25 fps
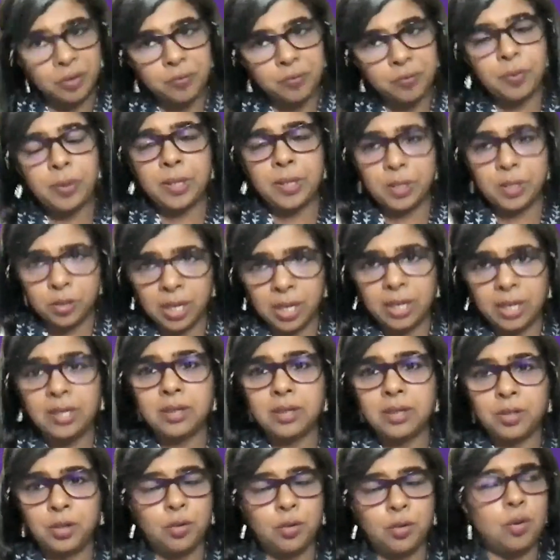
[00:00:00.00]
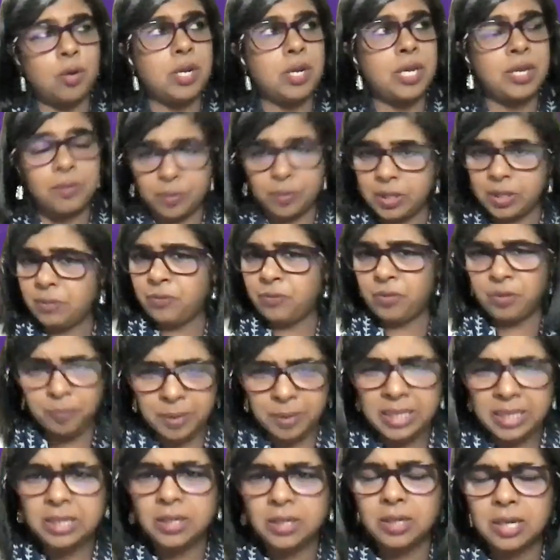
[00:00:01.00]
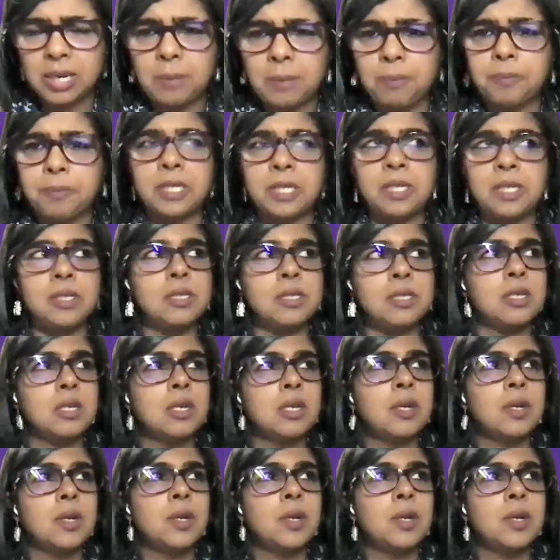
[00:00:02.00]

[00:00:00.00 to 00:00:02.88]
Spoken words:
We've done even we've been in companies.